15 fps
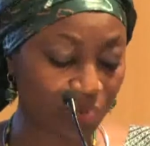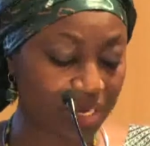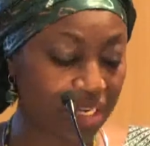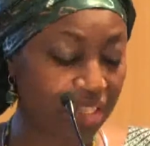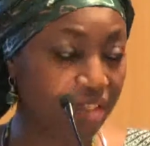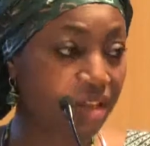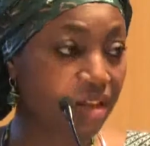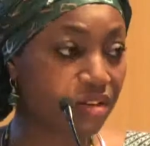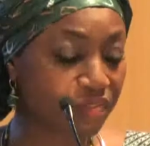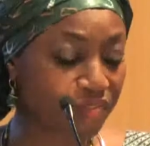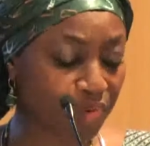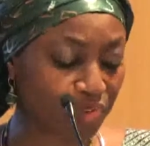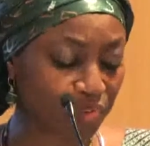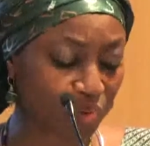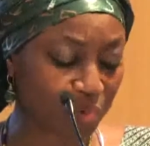and 23rd
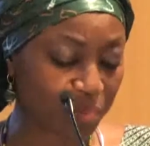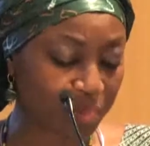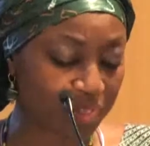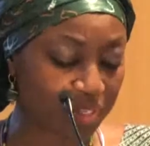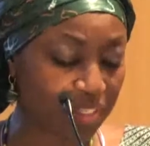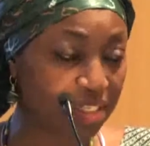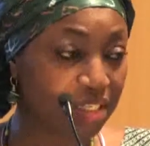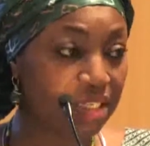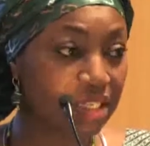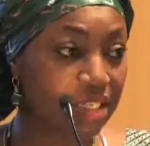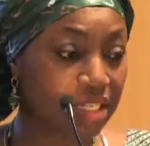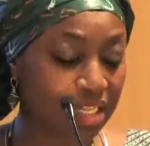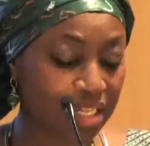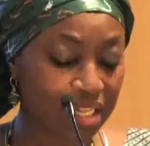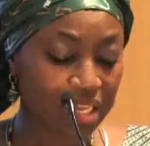of October
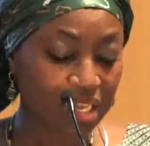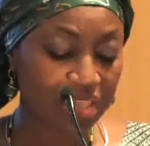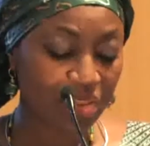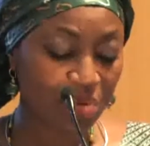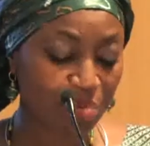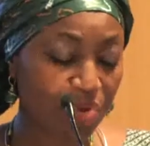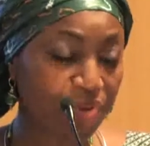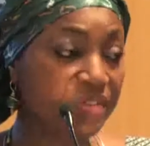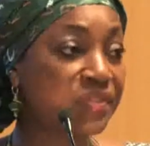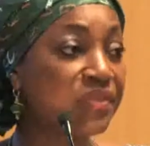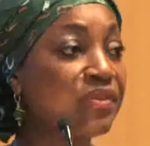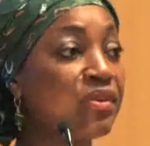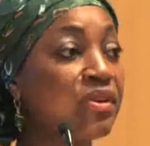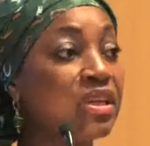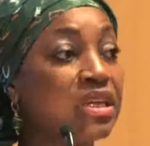in the
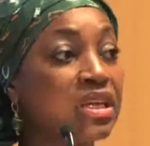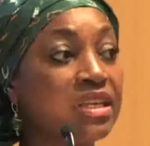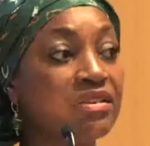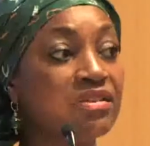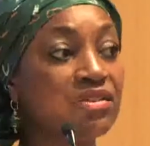beautiful and